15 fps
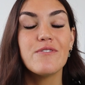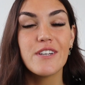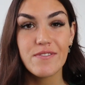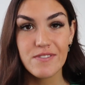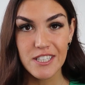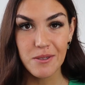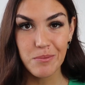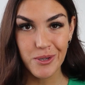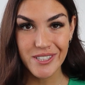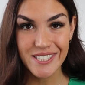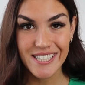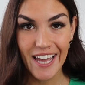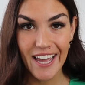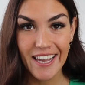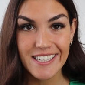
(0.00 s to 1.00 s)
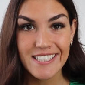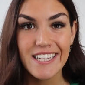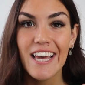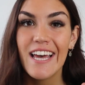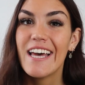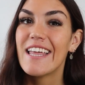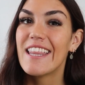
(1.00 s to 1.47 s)
15%.
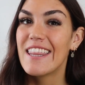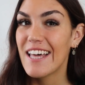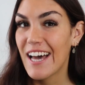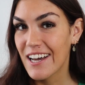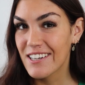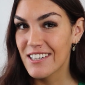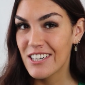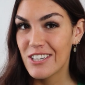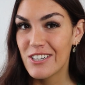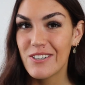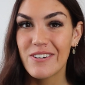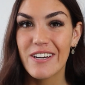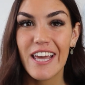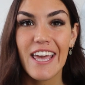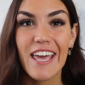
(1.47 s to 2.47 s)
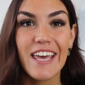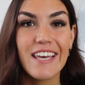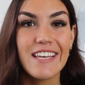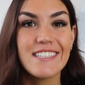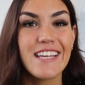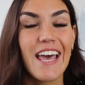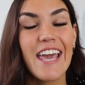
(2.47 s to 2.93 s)
That code
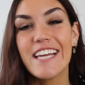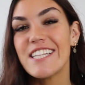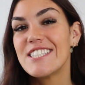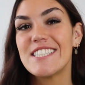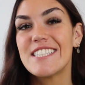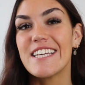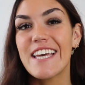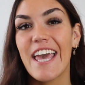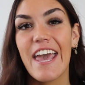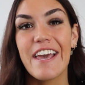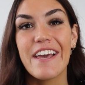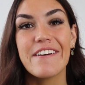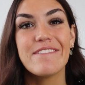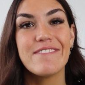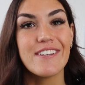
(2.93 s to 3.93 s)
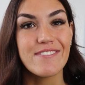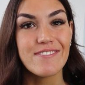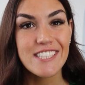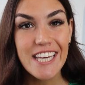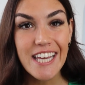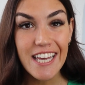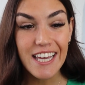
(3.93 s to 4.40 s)
is
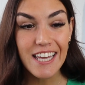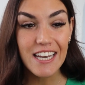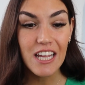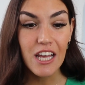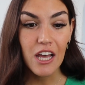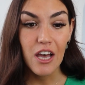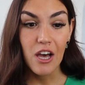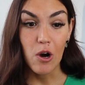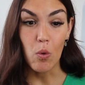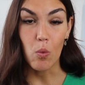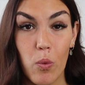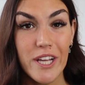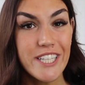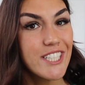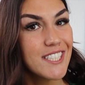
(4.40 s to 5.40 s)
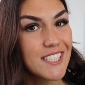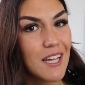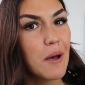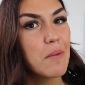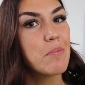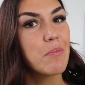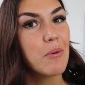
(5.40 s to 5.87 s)
HCK15. Which is
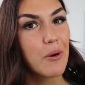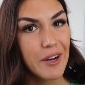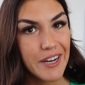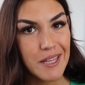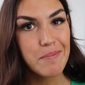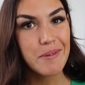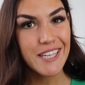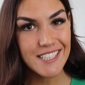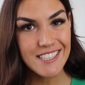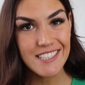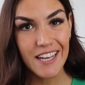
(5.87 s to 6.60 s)
a pretty big